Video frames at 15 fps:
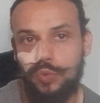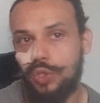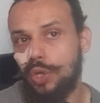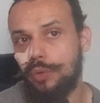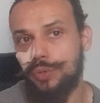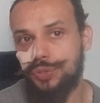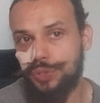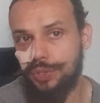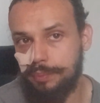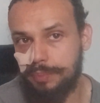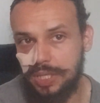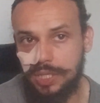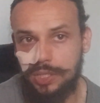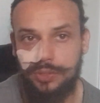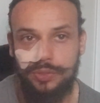going to the
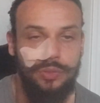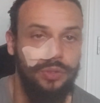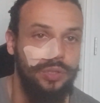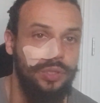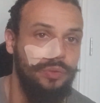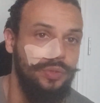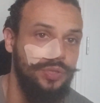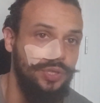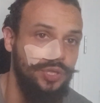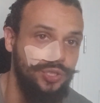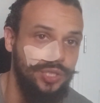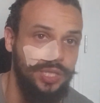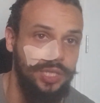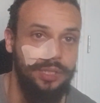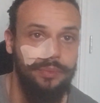beach or going to the
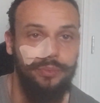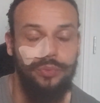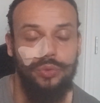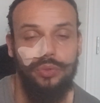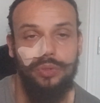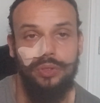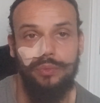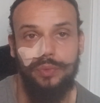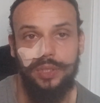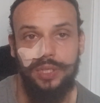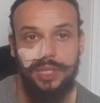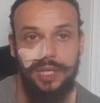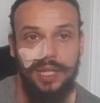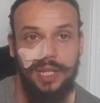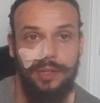gym or
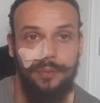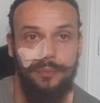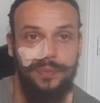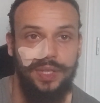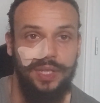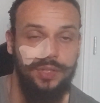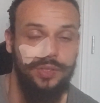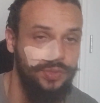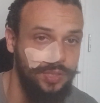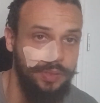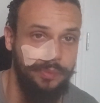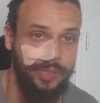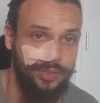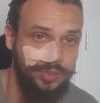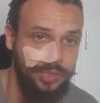working out and you see
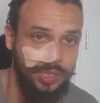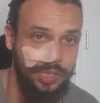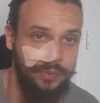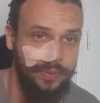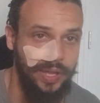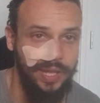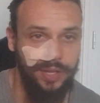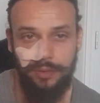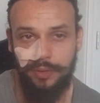my sleeve, I